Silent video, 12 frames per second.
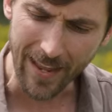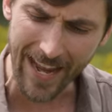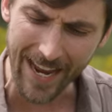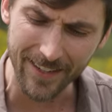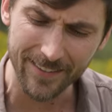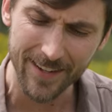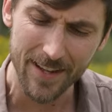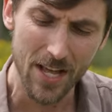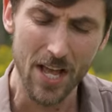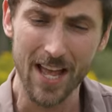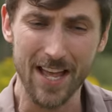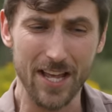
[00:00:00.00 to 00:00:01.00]
And
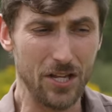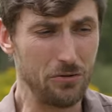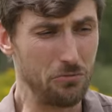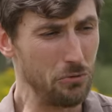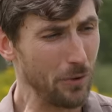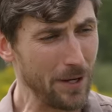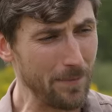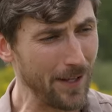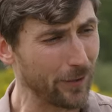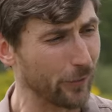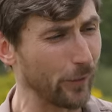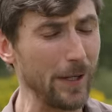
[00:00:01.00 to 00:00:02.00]
you can
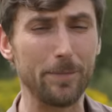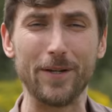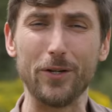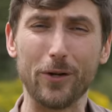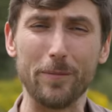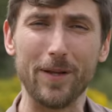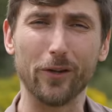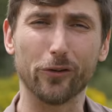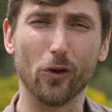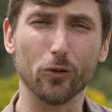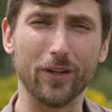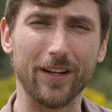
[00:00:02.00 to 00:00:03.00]
be asleep and you can be
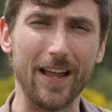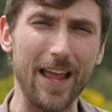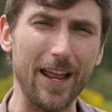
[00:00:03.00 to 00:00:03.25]
assaulted.